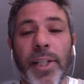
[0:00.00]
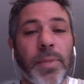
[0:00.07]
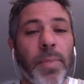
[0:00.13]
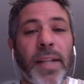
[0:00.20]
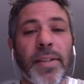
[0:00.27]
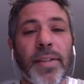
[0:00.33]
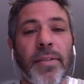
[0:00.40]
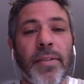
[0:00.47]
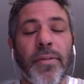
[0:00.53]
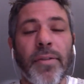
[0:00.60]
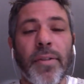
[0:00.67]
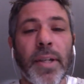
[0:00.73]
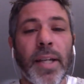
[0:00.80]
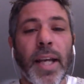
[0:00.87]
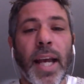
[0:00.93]
They're not
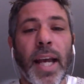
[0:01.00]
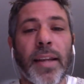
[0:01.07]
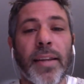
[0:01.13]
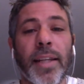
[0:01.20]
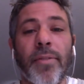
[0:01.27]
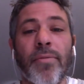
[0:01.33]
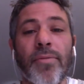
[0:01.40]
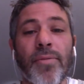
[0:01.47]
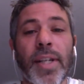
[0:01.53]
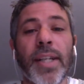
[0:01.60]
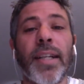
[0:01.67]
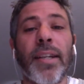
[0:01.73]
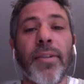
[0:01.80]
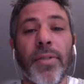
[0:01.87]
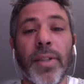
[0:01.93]
expensive, and
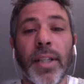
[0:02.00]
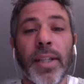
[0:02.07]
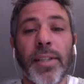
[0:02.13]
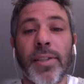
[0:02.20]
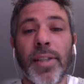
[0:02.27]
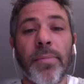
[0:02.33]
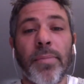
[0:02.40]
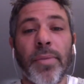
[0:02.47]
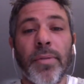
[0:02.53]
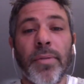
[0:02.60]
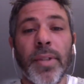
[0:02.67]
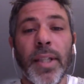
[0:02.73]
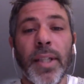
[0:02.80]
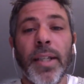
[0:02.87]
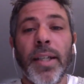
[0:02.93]
they're really, really
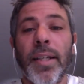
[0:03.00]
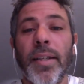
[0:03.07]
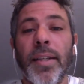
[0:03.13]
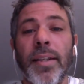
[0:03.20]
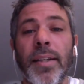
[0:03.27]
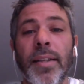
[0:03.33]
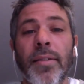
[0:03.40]
simple.